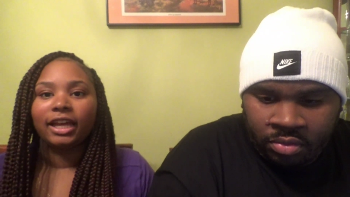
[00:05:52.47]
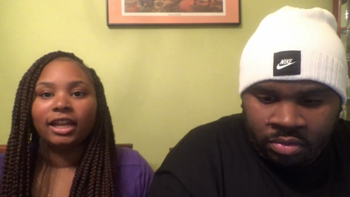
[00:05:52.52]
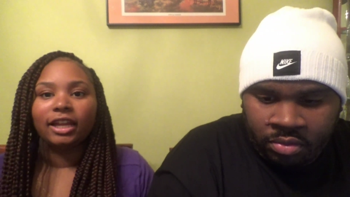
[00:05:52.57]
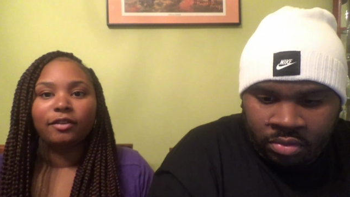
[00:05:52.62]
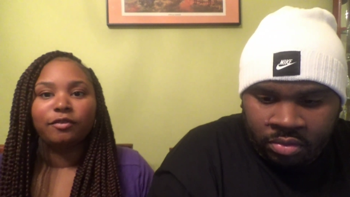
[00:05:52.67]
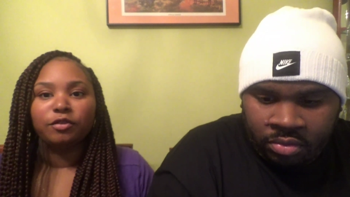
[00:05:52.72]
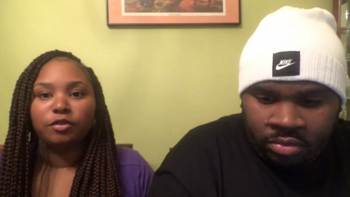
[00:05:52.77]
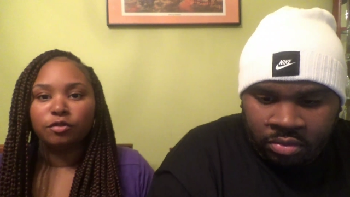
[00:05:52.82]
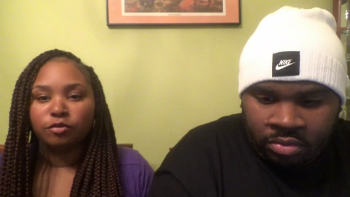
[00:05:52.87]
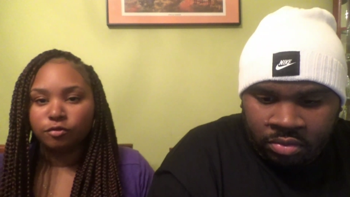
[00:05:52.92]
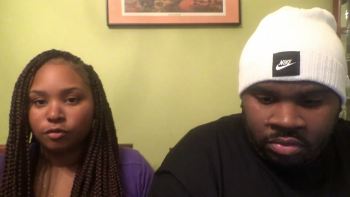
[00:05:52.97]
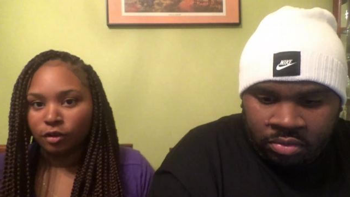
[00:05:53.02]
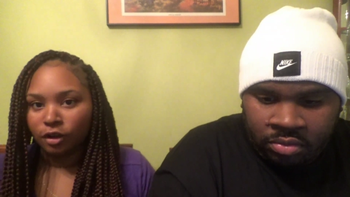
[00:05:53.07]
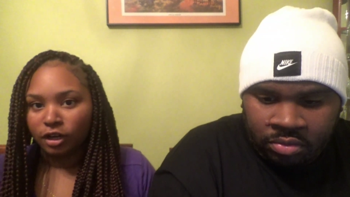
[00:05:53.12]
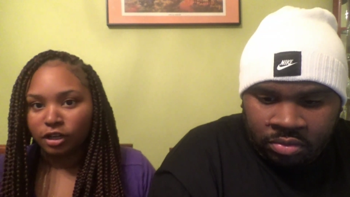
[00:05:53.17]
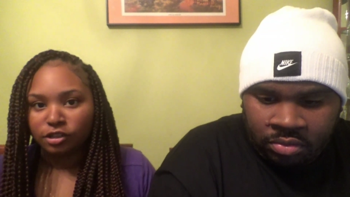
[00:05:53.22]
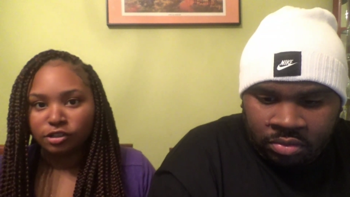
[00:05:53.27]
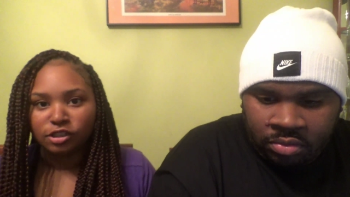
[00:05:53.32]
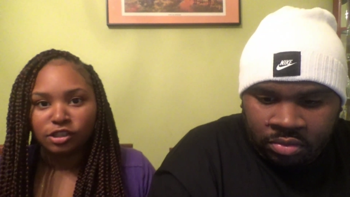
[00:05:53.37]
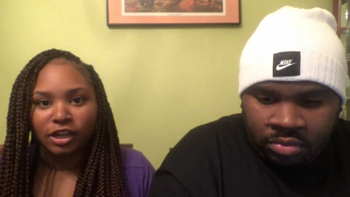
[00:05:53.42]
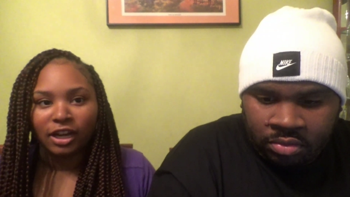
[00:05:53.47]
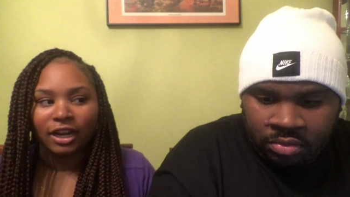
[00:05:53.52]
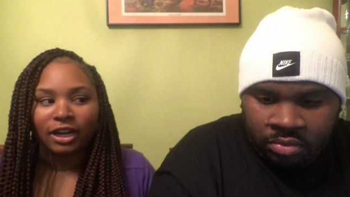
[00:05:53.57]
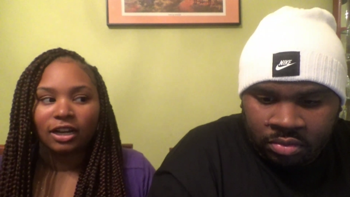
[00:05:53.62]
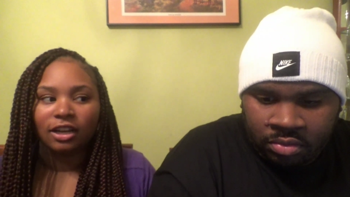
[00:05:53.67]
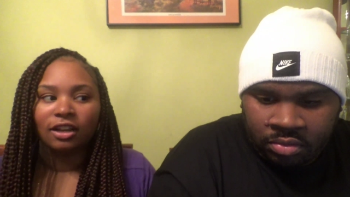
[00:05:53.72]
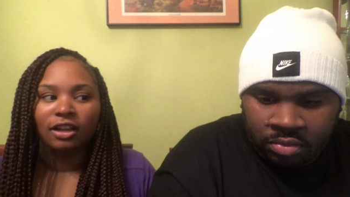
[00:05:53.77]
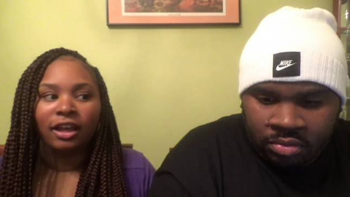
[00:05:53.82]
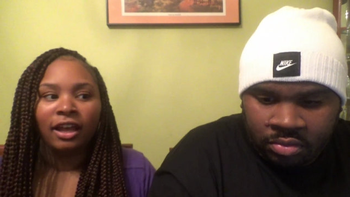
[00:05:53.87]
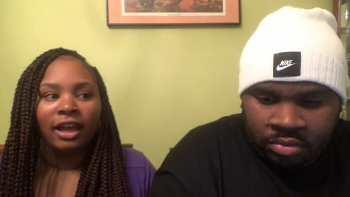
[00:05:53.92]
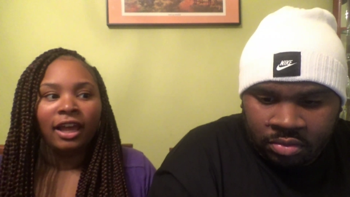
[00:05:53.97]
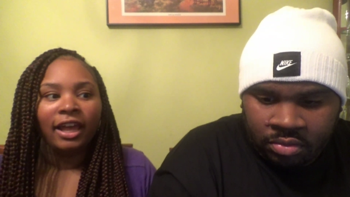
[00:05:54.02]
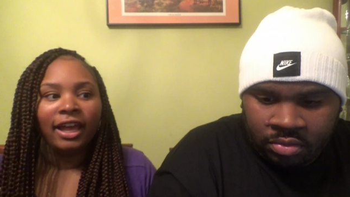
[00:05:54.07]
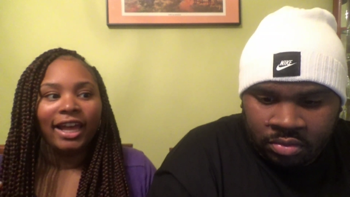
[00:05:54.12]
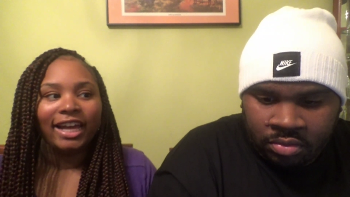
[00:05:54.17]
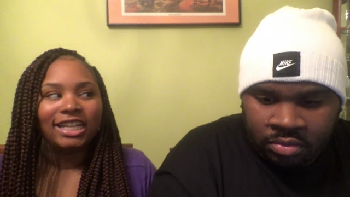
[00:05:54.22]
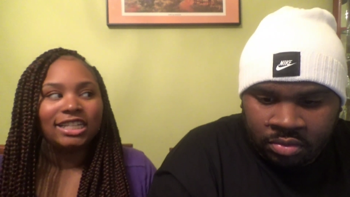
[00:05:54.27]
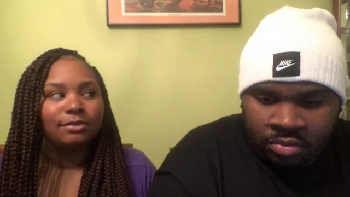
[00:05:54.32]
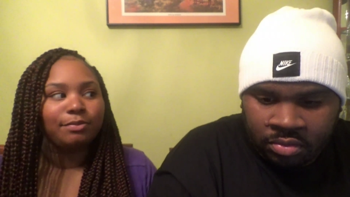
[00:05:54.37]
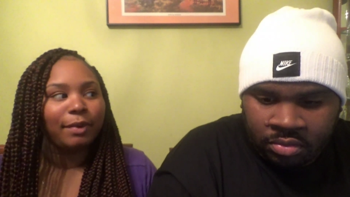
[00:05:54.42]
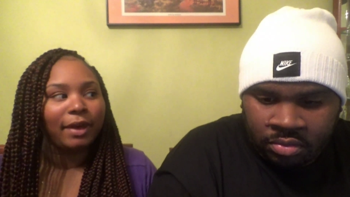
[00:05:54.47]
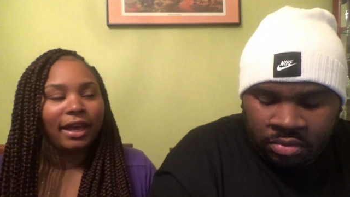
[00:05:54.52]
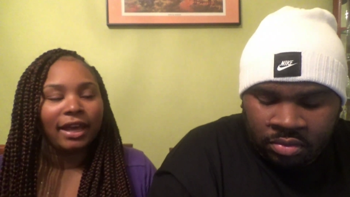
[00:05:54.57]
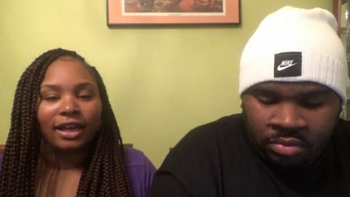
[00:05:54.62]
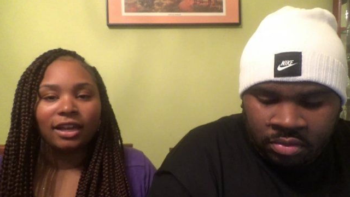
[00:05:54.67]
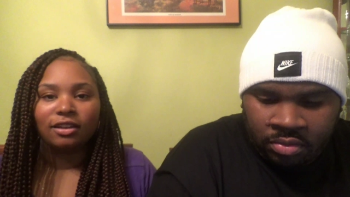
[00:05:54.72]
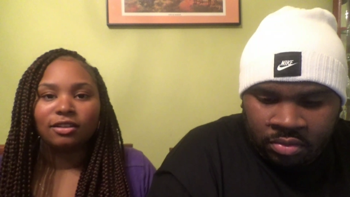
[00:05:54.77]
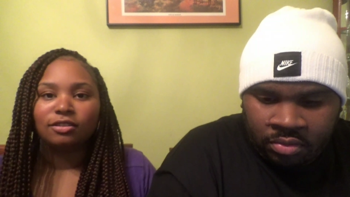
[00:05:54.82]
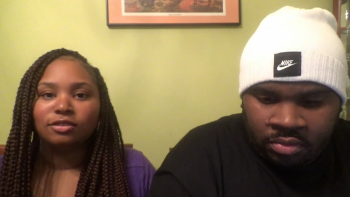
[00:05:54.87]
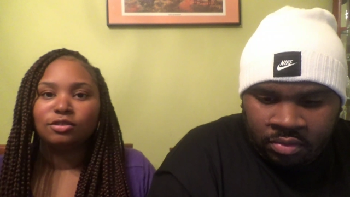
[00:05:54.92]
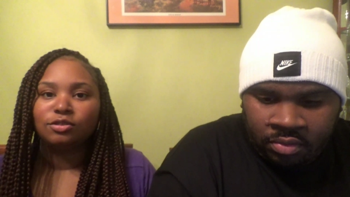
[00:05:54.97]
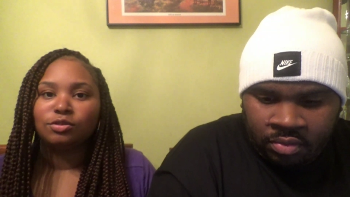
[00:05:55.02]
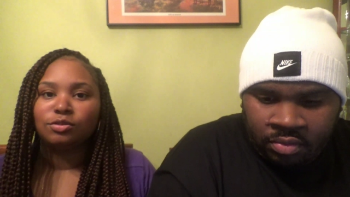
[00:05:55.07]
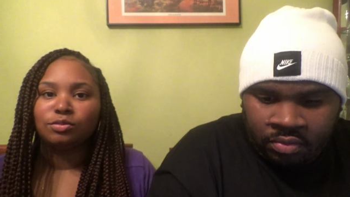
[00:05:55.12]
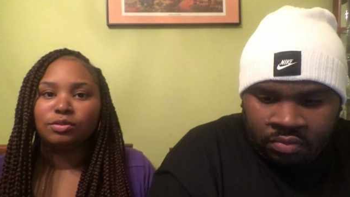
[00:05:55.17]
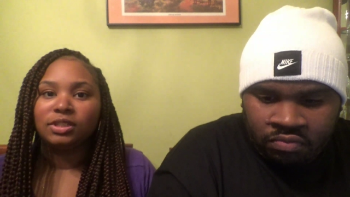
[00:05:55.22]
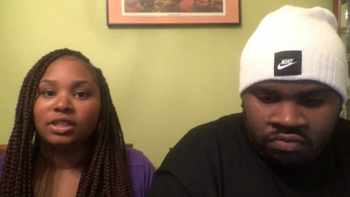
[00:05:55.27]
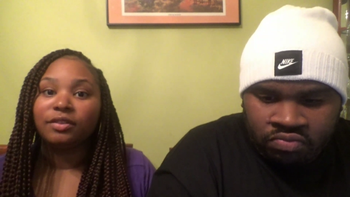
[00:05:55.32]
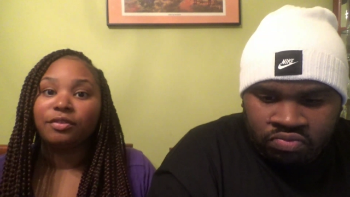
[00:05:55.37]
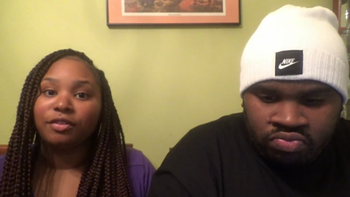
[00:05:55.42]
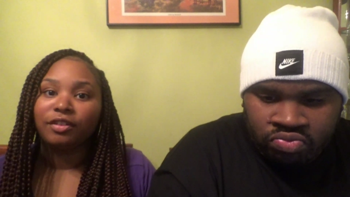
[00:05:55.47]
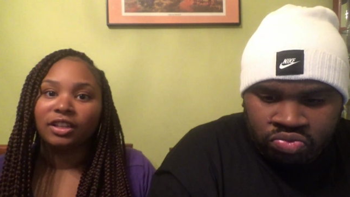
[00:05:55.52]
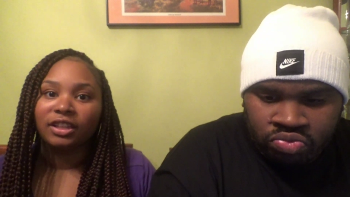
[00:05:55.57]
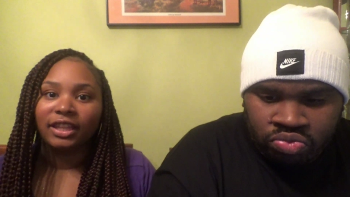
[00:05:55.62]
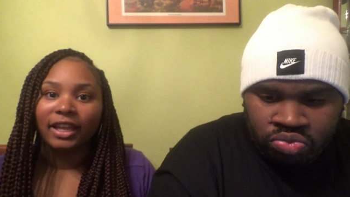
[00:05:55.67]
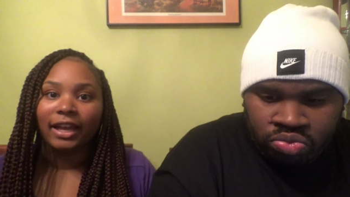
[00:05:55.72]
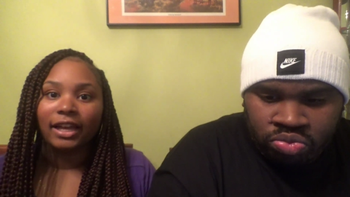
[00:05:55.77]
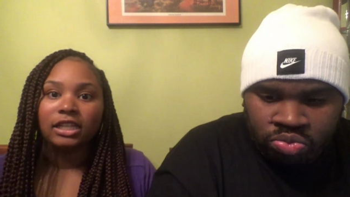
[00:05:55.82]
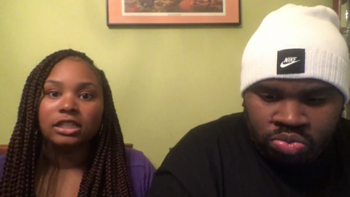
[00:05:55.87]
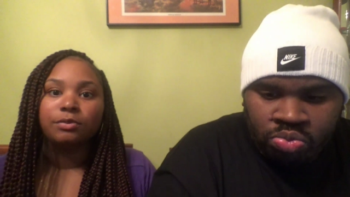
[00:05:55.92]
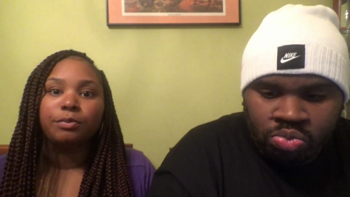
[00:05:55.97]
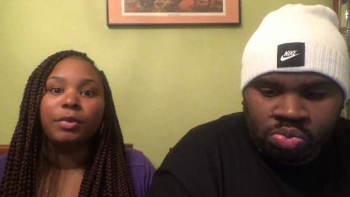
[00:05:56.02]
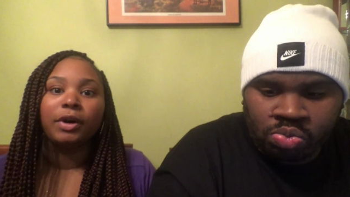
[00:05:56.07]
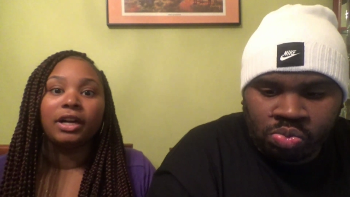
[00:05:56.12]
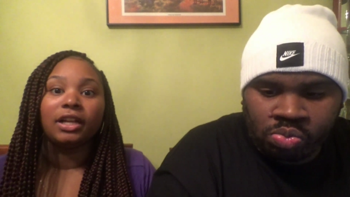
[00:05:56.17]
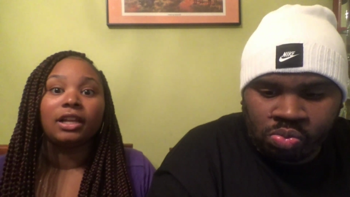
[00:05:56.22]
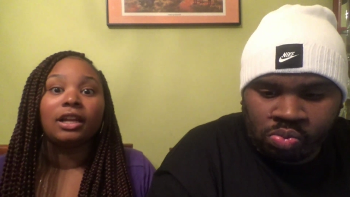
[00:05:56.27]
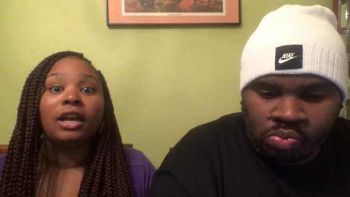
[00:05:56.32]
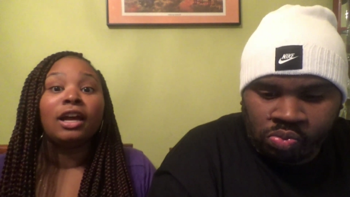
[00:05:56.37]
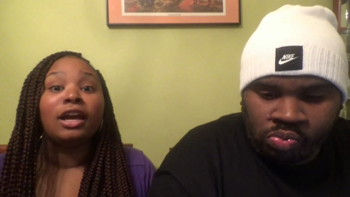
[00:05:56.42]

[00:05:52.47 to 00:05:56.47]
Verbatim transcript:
Speaker 1: If you are trying to expand, do different things, but